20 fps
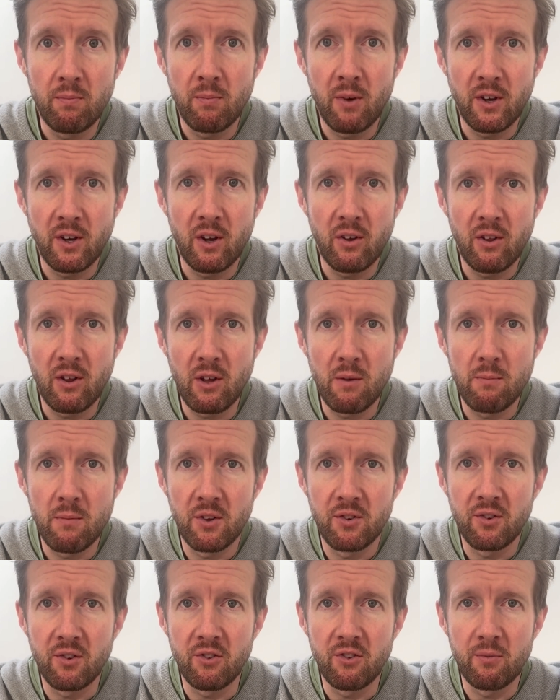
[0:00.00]
might know that your
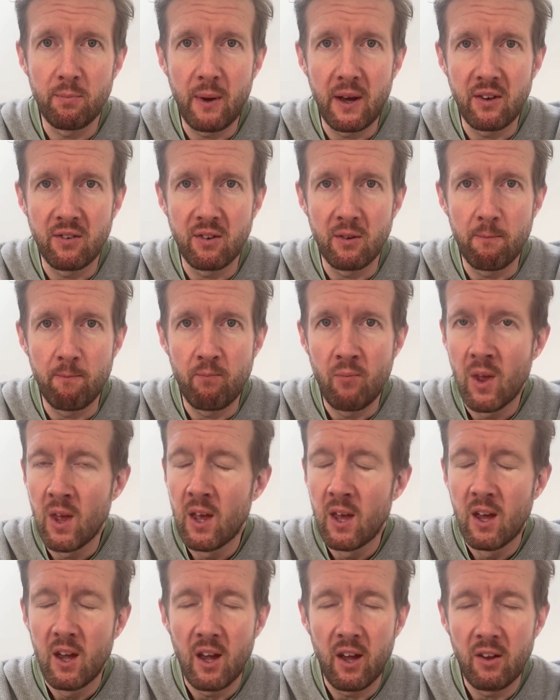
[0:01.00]
muscles spasm,
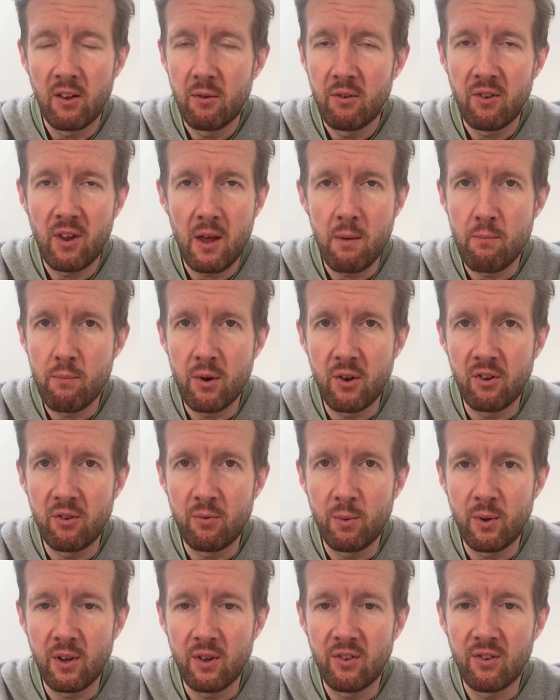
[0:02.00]
and the same
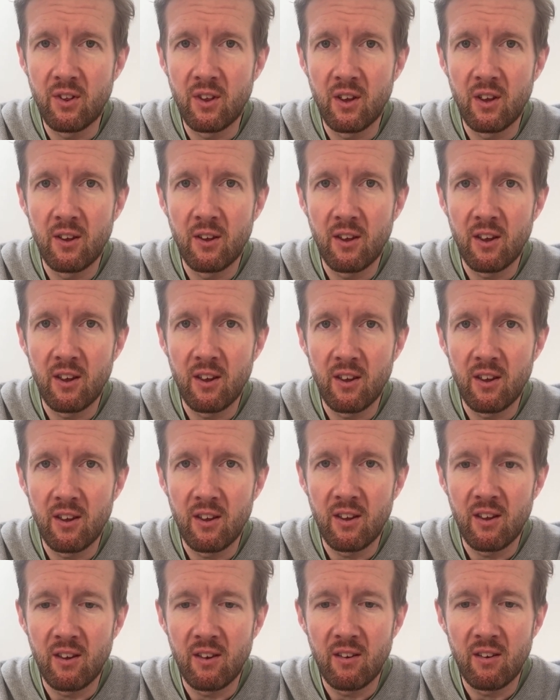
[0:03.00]
principle is
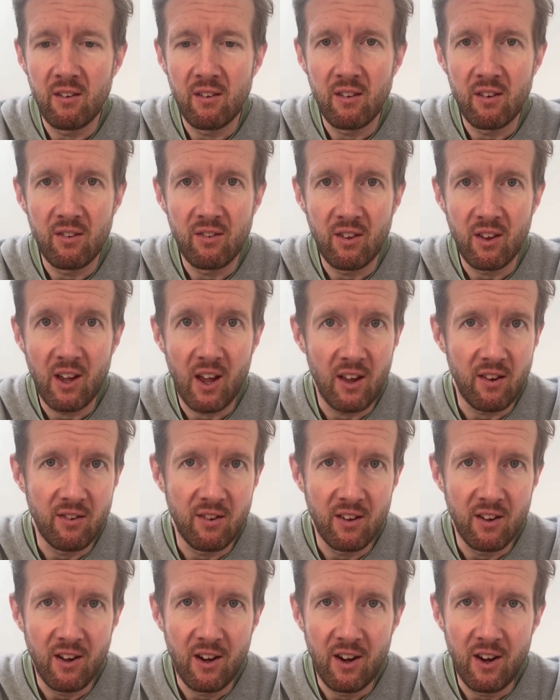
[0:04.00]
the
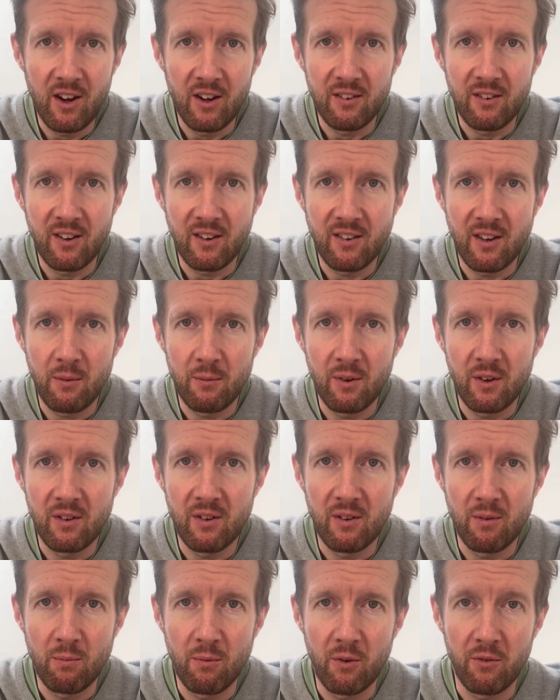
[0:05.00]
case in the heart, except
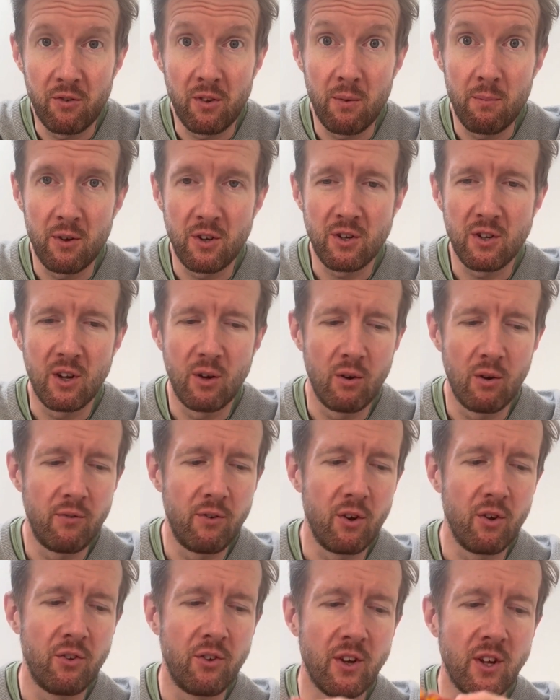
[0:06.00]
it's obviously much lower
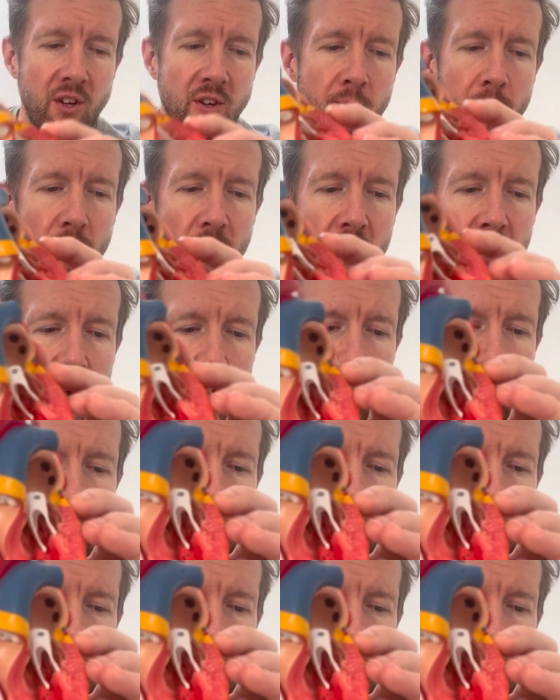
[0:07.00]
voltage. So,